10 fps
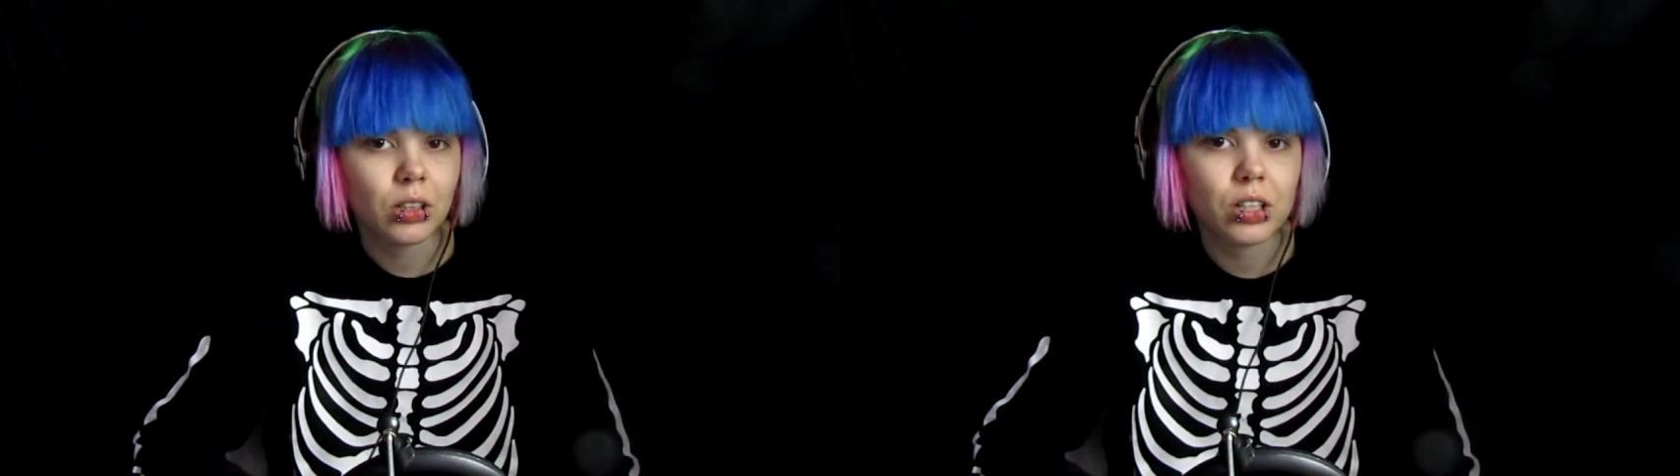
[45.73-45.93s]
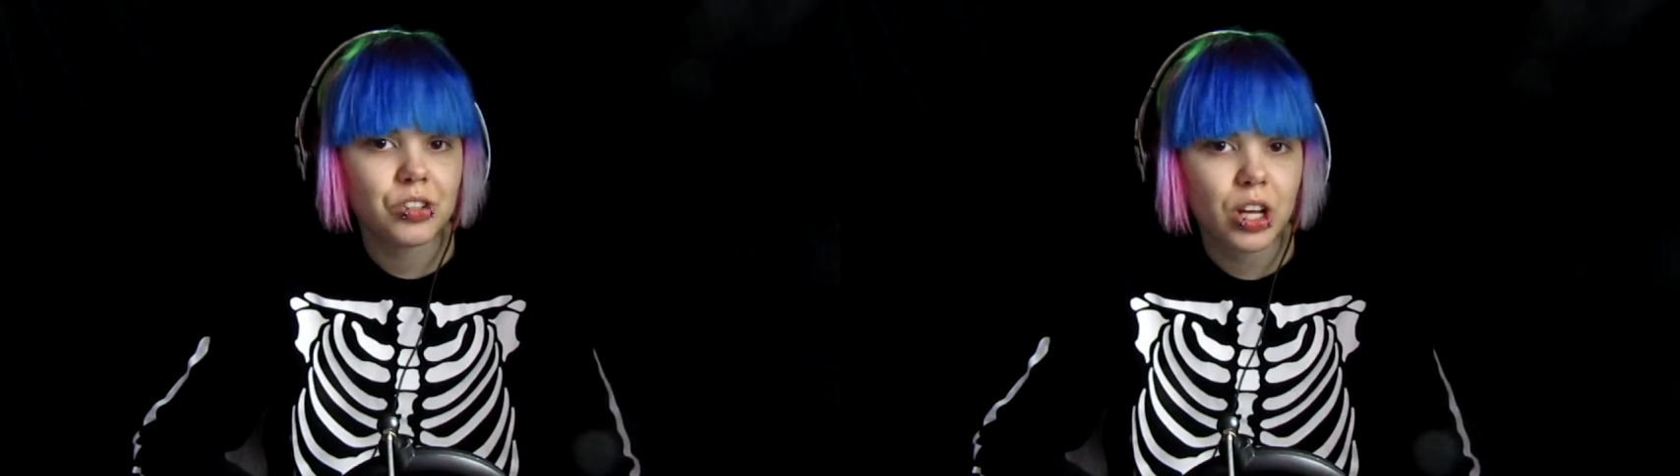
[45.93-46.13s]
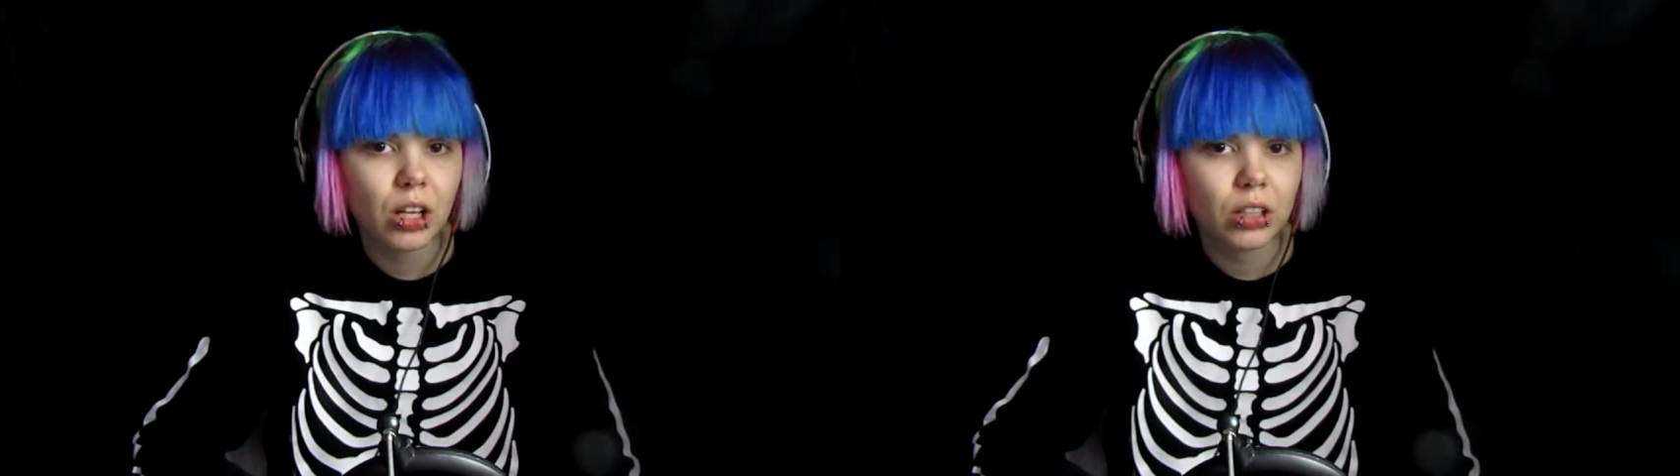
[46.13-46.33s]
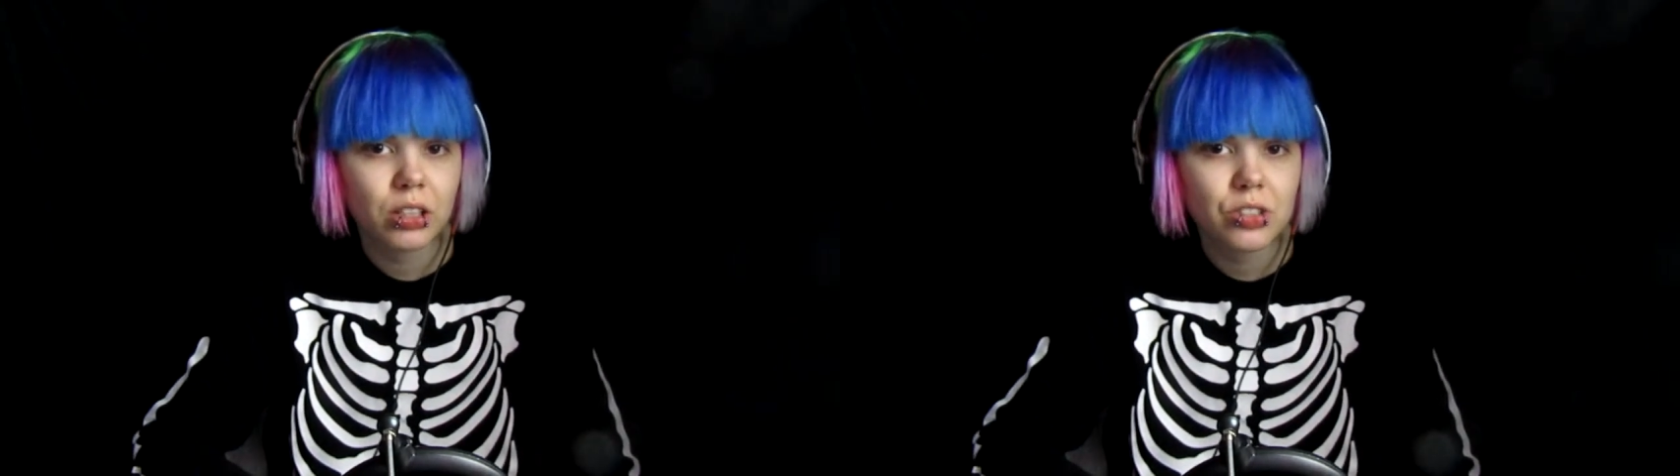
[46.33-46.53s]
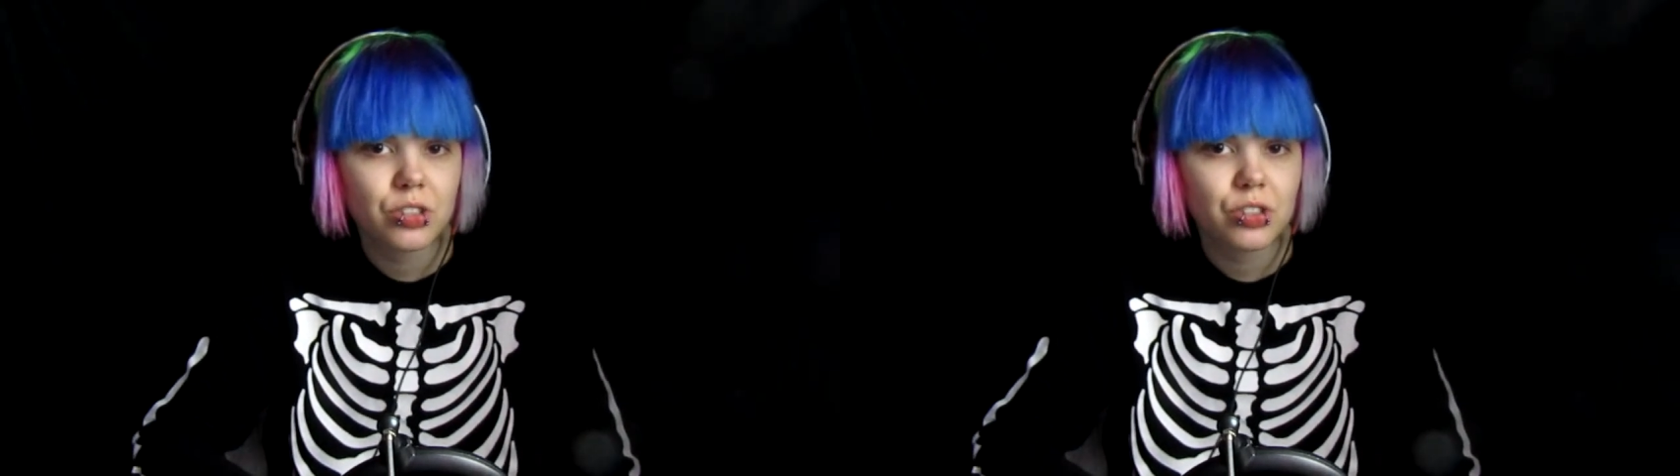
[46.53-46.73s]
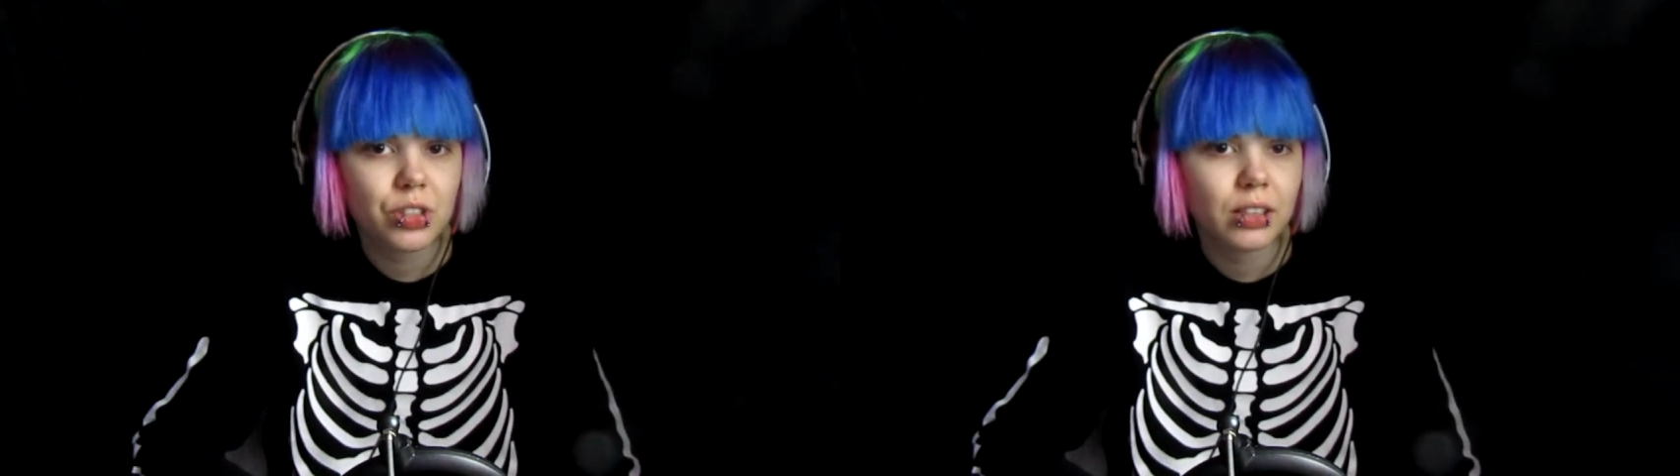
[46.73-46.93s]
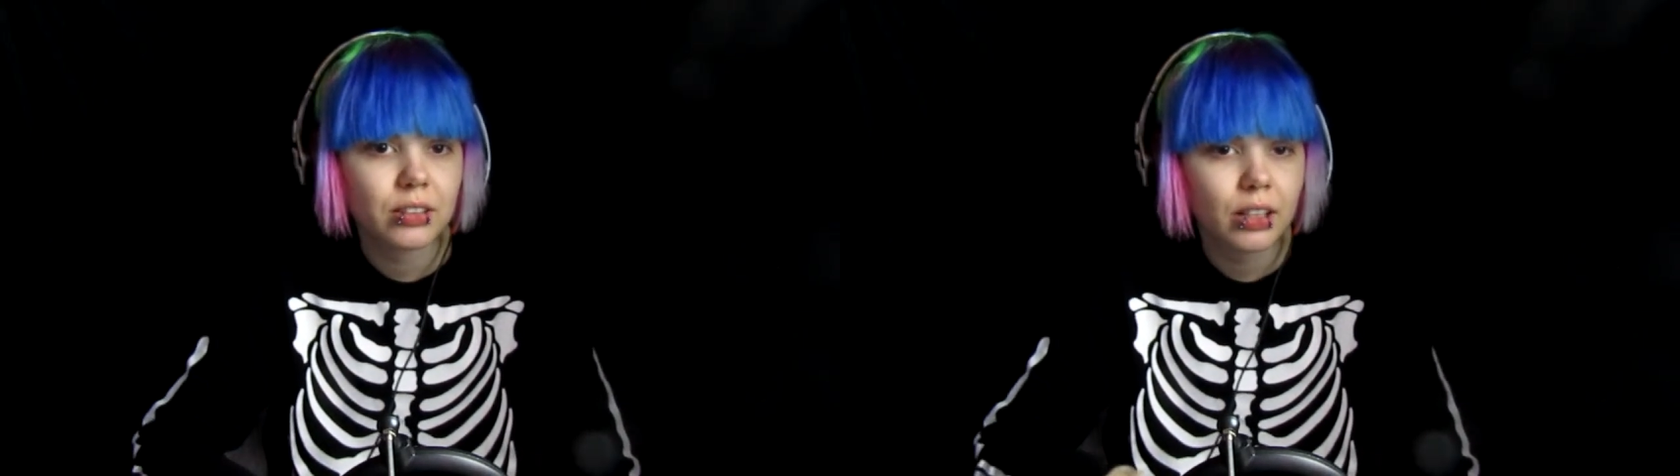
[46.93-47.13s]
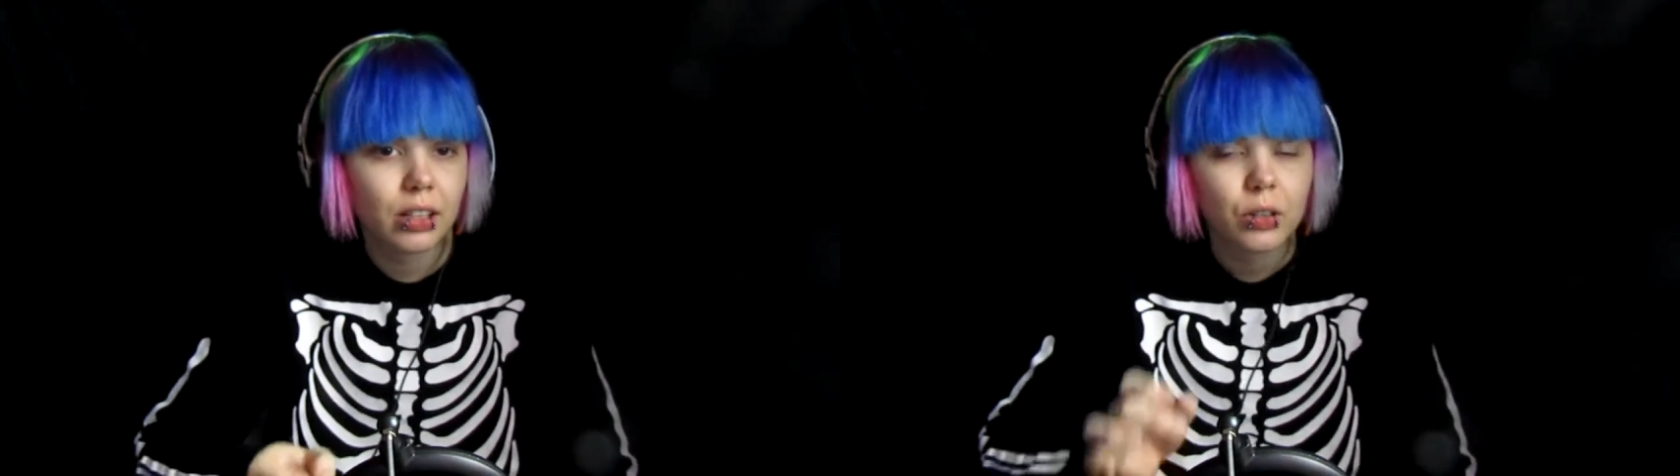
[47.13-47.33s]
art challenge to get
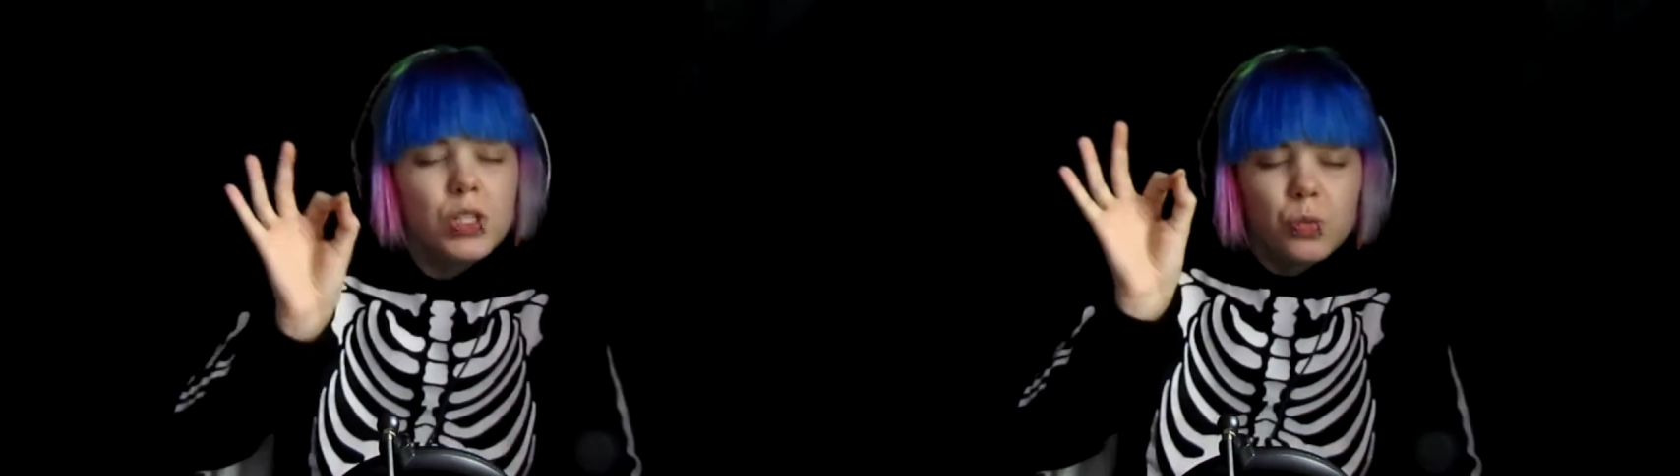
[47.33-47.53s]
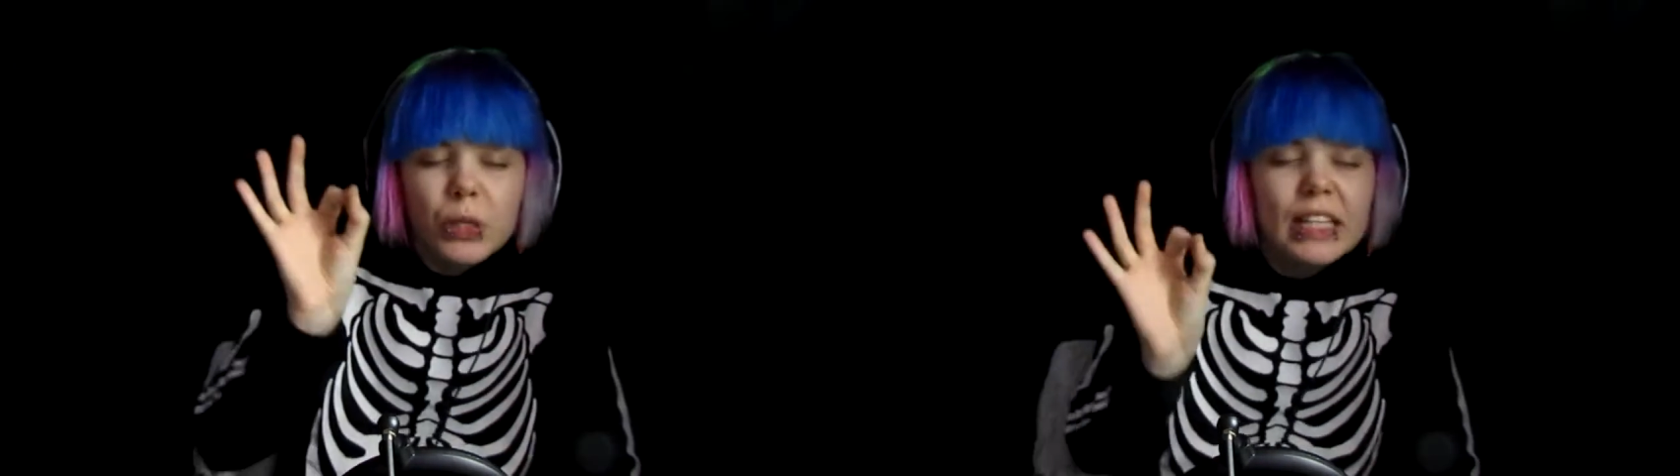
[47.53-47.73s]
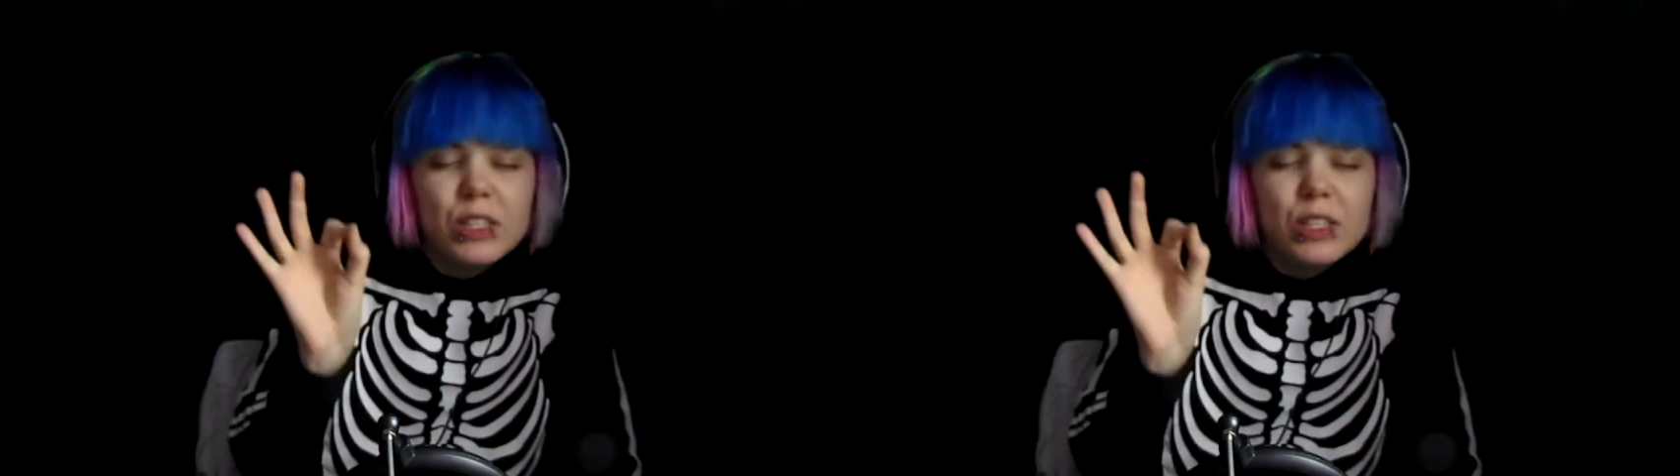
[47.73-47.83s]
that sweet,